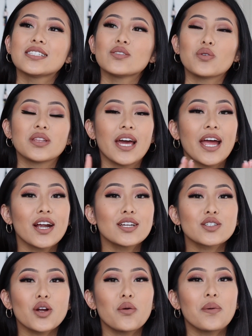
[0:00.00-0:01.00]
When the hairs
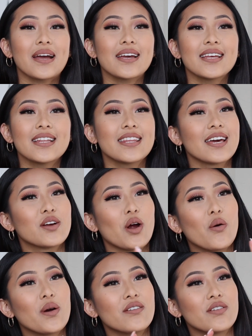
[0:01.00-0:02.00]
grow back in, they
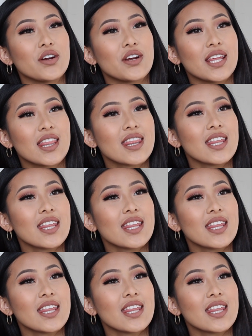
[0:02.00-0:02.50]
grow in very